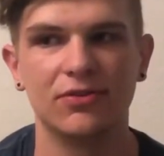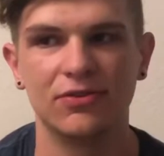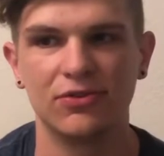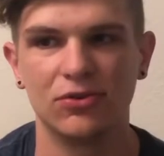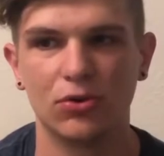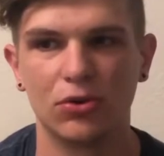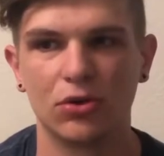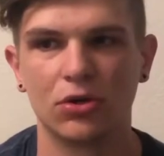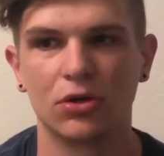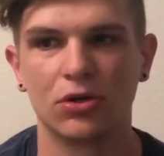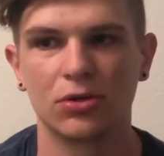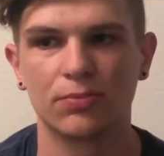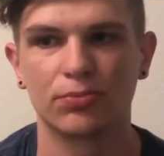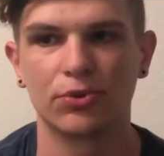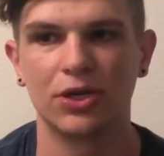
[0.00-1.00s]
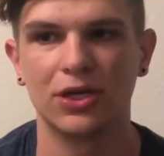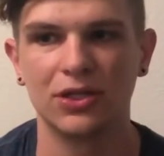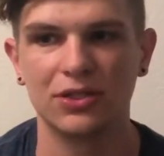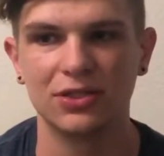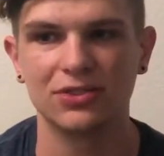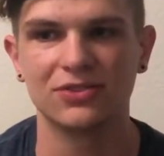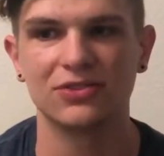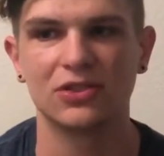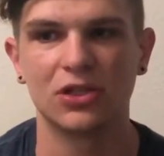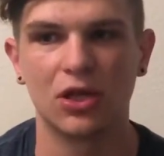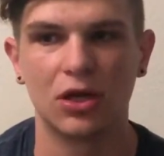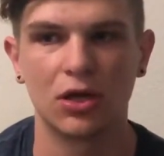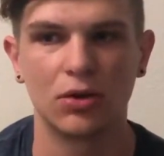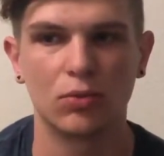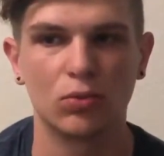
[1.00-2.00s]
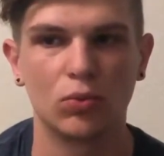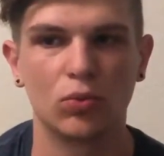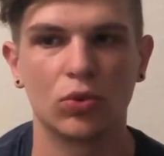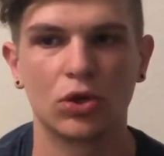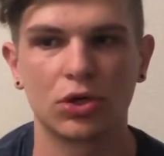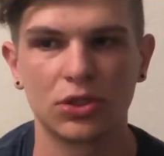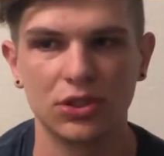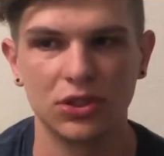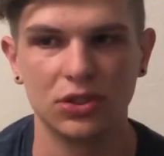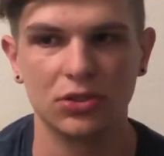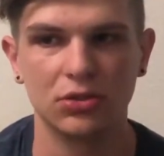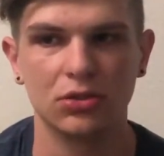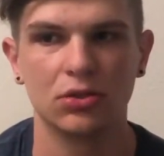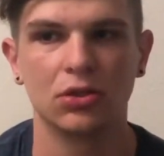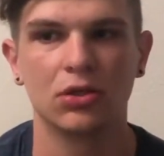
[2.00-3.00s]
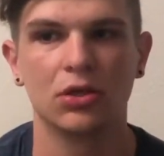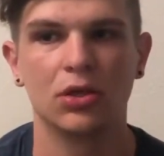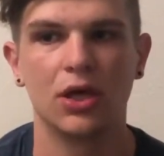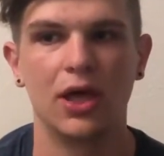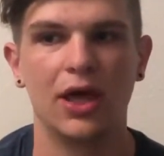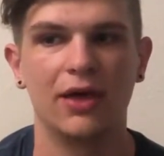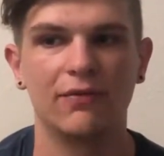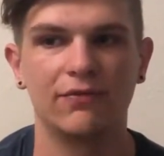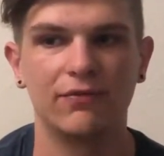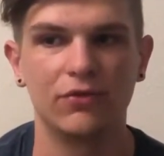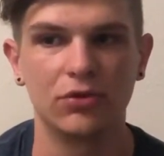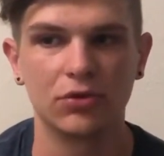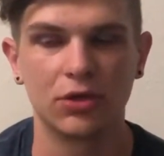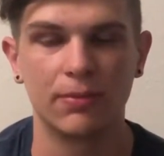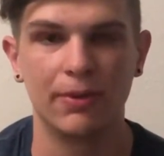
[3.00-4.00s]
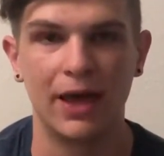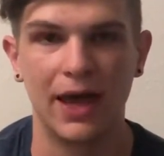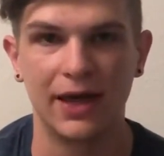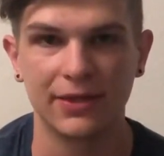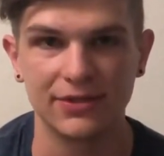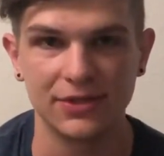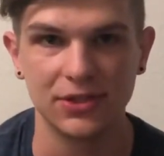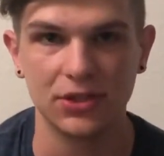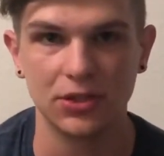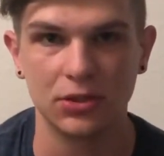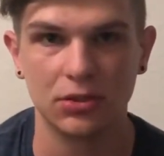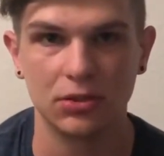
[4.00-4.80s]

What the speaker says: your brain is not working at full capacity.